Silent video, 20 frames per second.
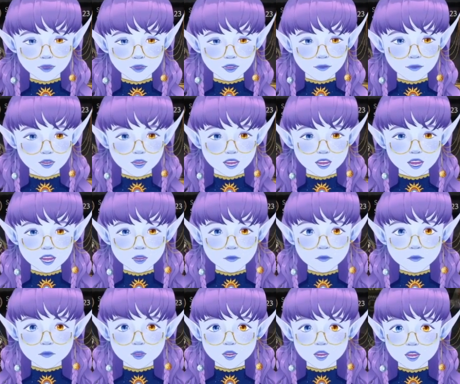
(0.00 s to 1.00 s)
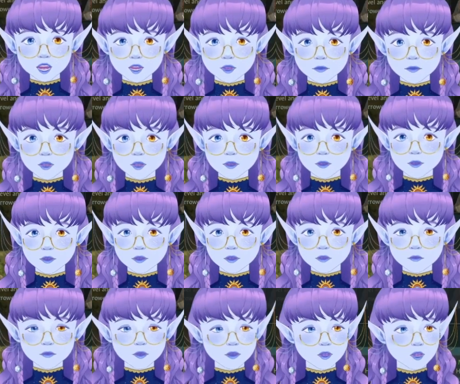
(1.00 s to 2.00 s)
I mean, that can only help me to know
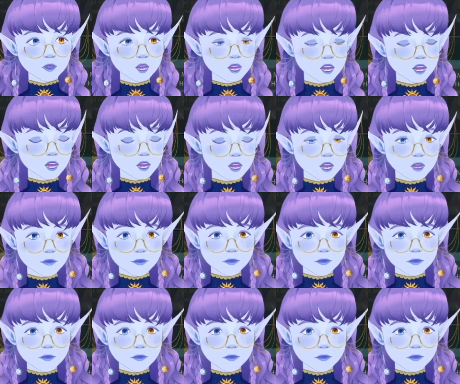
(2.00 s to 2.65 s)
what's going on,